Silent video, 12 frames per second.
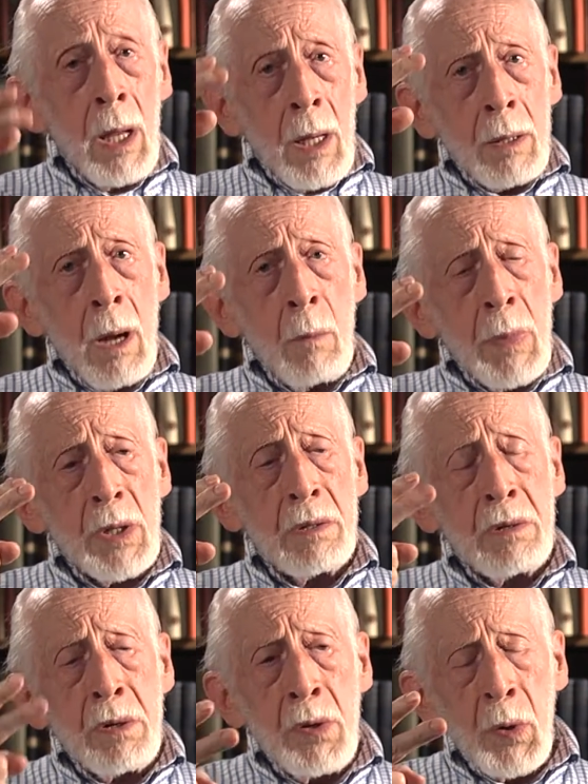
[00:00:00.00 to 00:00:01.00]
Number
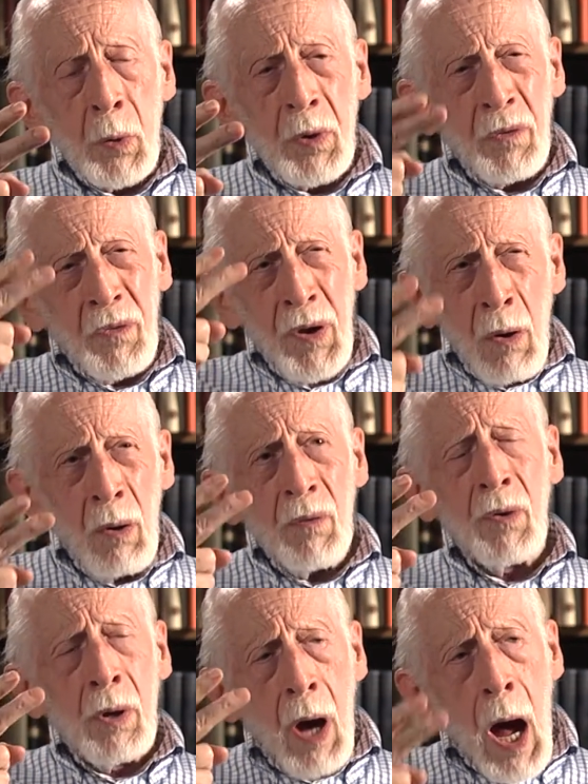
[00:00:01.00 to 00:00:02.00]
two, the fear
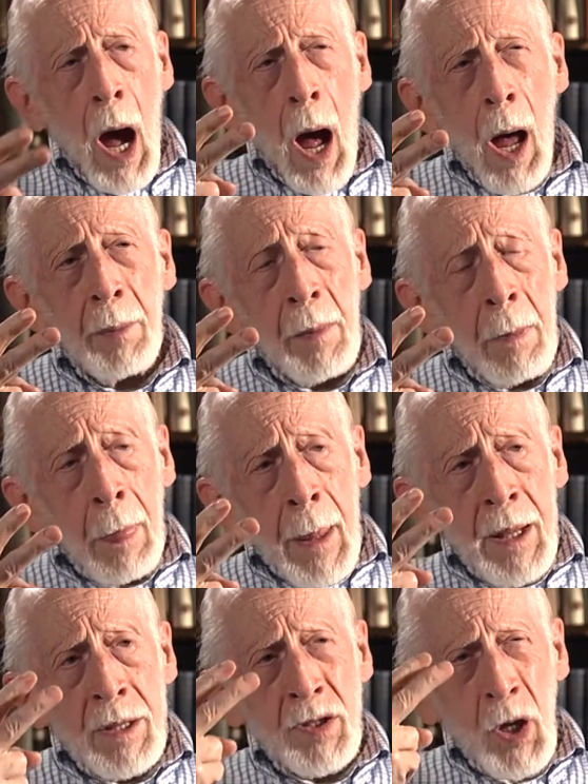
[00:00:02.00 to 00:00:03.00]
of God
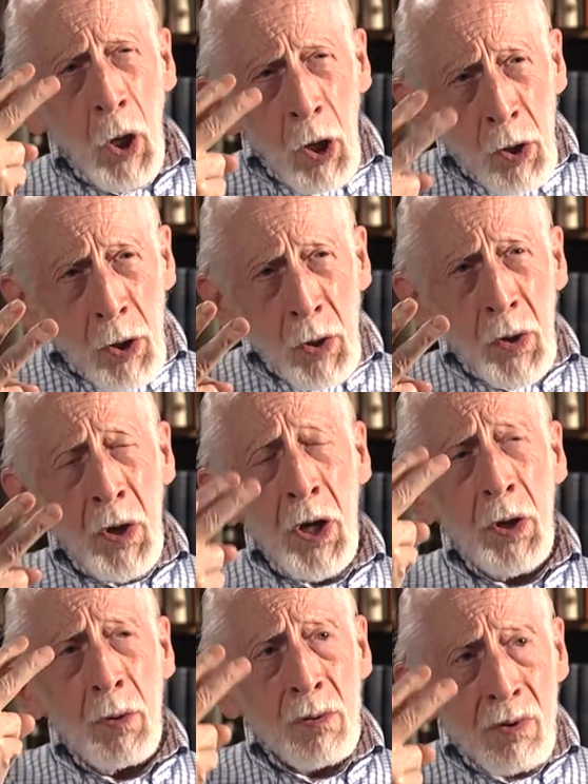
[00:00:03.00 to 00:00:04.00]
is the
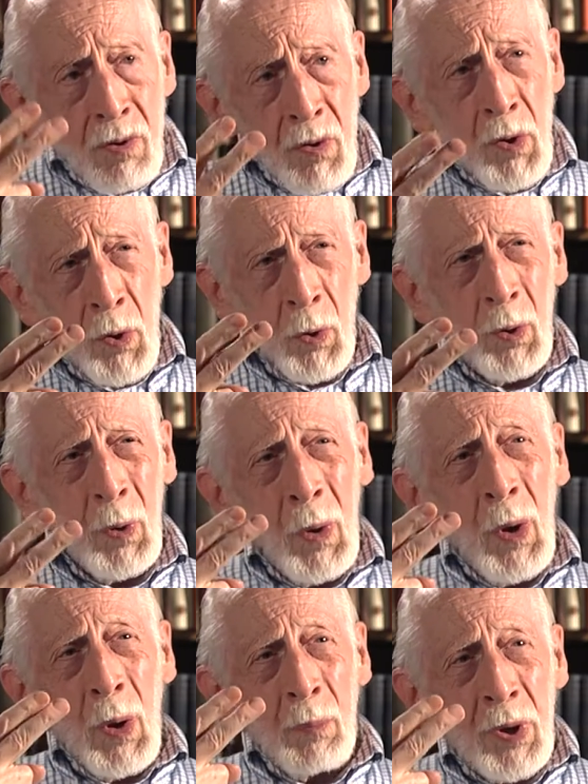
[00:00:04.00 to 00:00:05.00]
only true
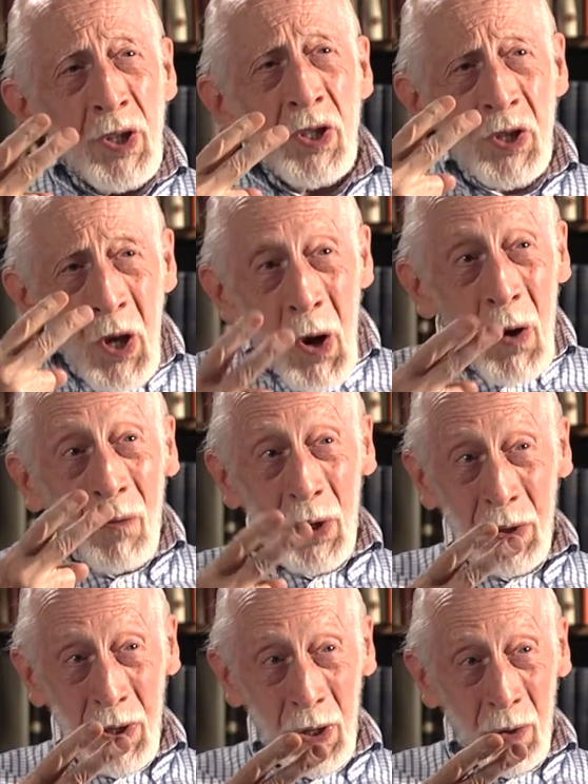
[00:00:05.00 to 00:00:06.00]

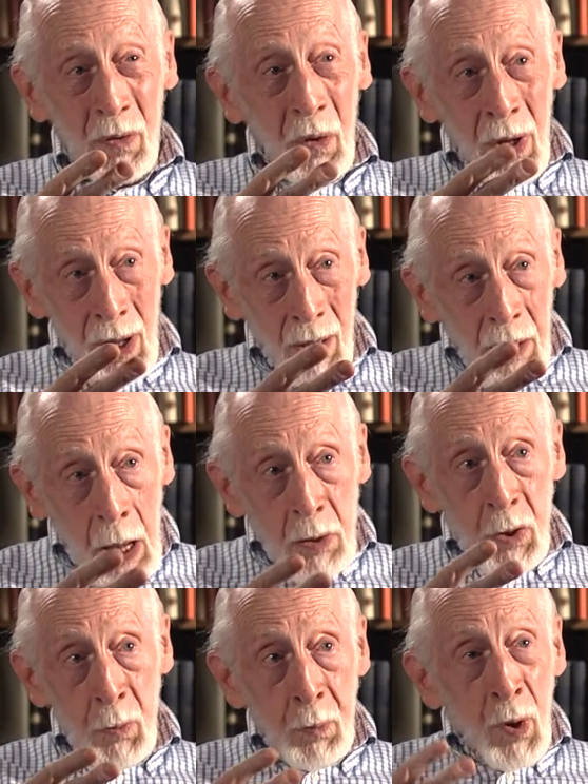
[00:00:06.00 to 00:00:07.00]
preservative
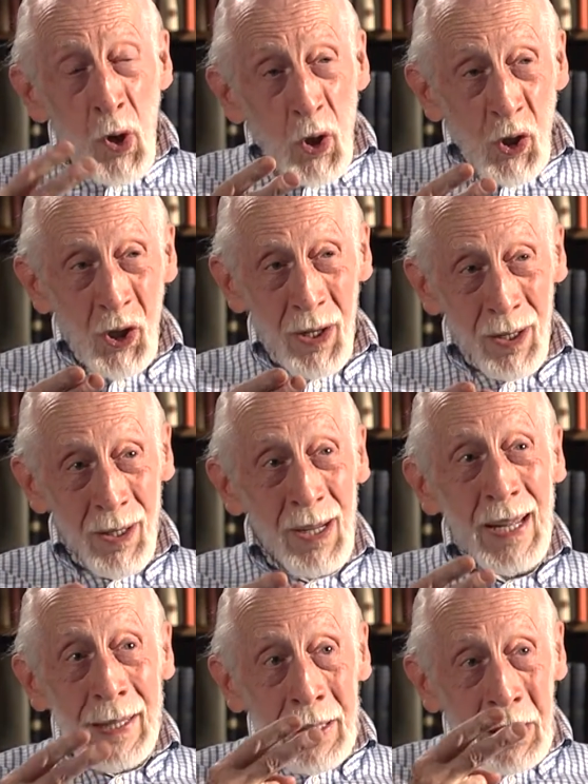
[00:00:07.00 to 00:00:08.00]
against personal
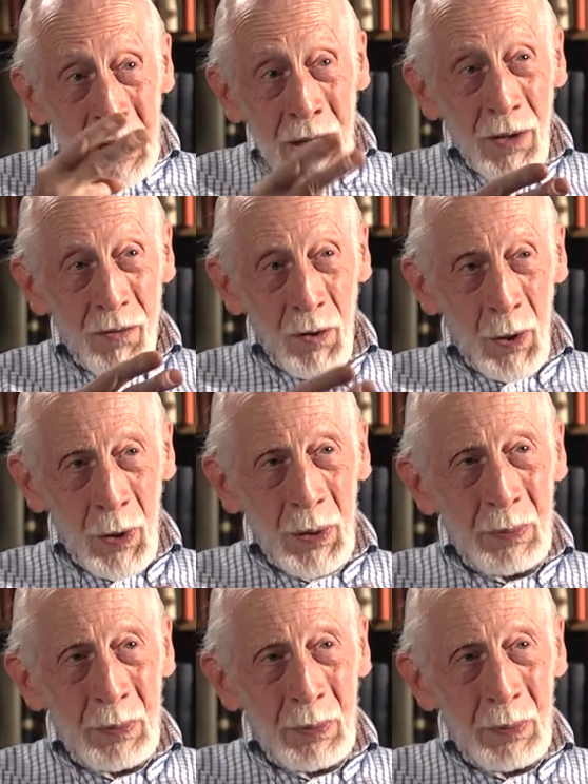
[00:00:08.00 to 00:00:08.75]
evil.